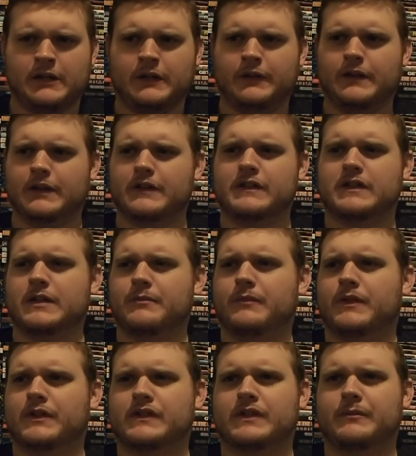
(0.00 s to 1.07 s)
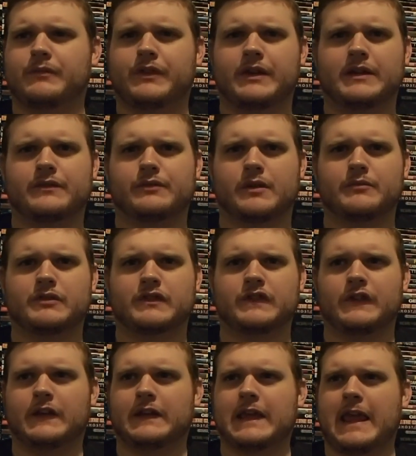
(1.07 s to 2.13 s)
there's some things where I'm just
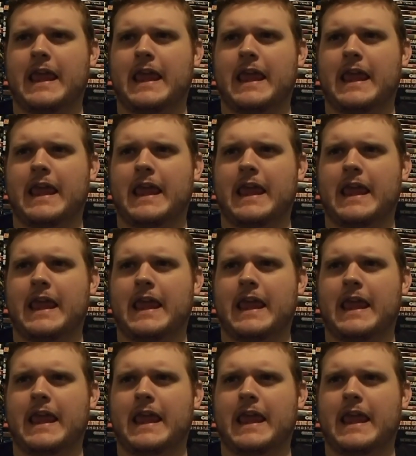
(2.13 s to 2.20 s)
like,